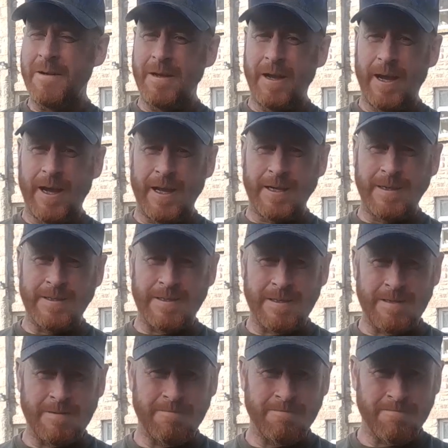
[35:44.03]
And
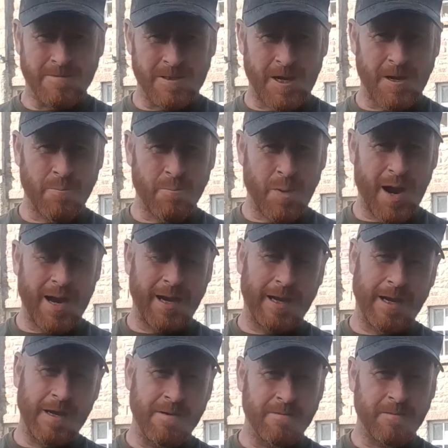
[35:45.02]
sat on the bank,
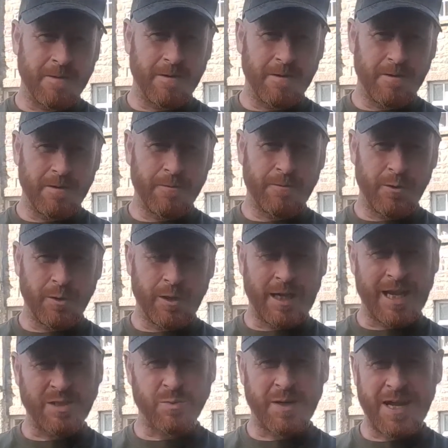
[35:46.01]
and a few of the
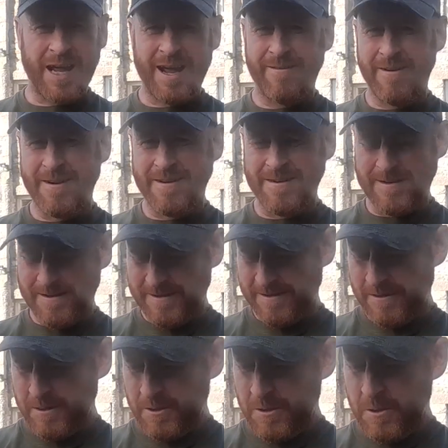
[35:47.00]
lads were there, and
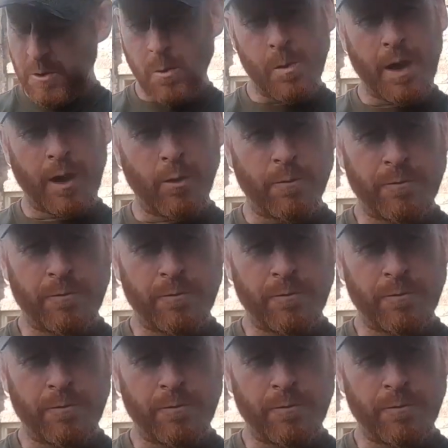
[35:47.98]
we had a look